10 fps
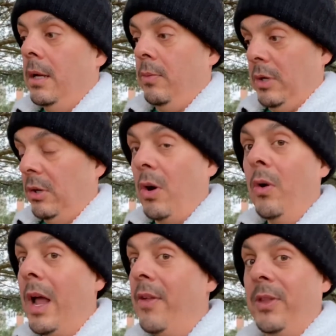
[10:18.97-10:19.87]
when you're
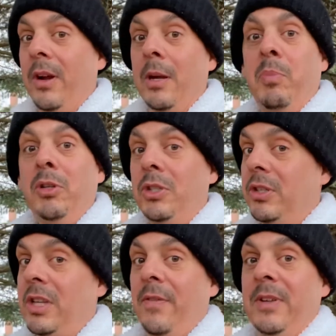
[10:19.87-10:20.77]
going out there you're pushing
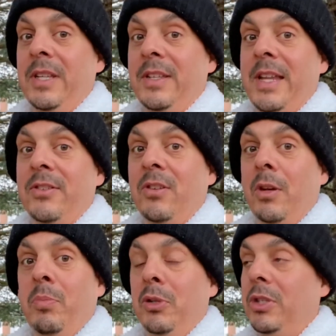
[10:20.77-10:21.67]
yourself into the desert
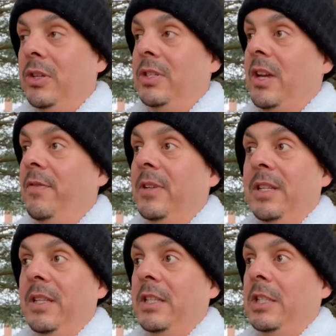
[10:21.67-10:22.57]
you're pushing yourself into
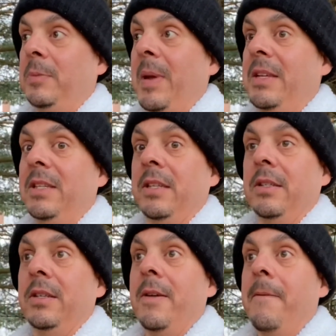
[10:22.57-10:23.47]
these
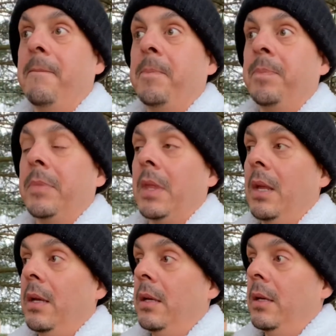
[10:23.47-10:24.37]
spaces
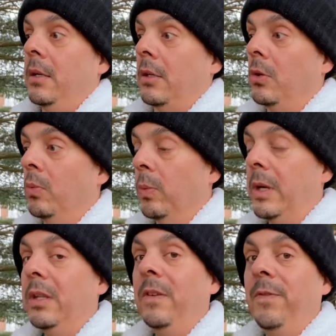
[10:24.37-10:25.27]
you
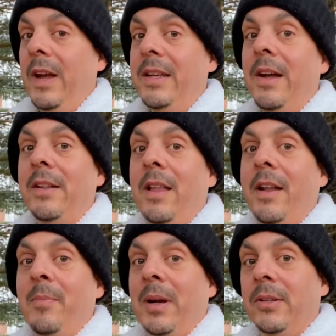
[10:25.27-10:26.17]
really find out a lot
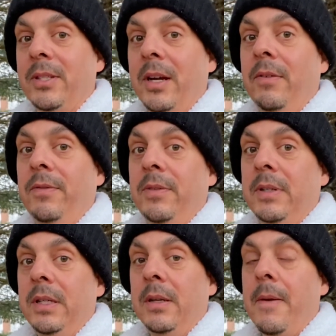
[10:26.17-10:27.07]
about yourself
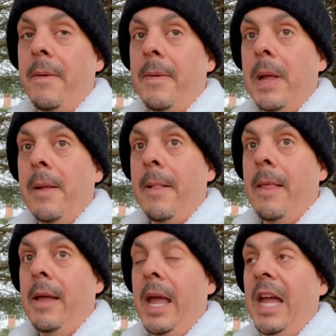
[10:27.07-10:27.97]

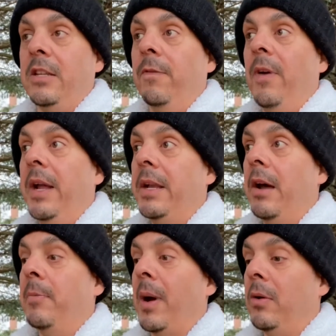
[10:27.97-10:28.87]
and you find out
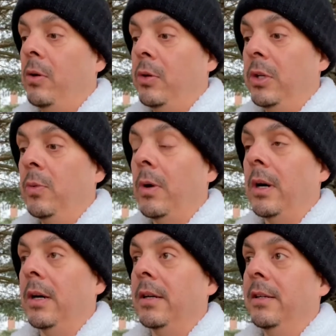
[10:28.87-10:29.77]
about who you
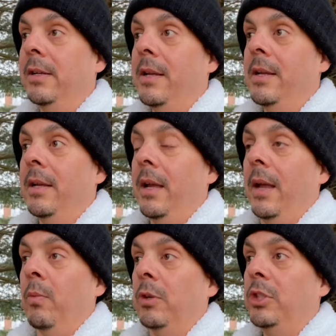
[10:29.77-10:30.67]
are
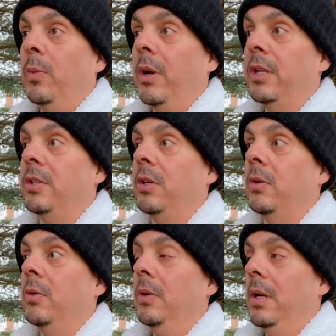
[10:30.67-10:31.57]
and what you want to
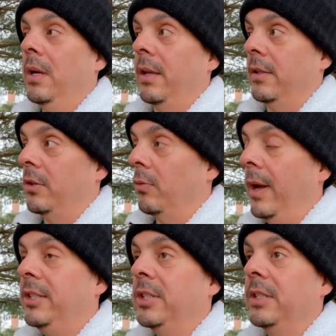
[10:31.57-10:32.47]
do and the
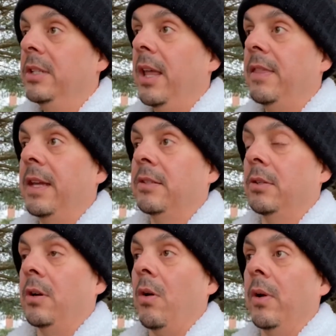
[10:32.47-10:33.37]
direction that things are
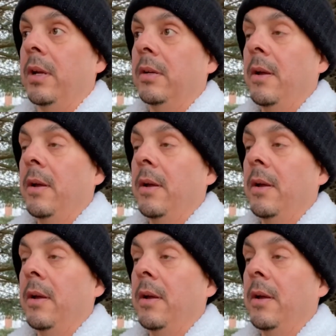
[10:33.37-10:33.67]
going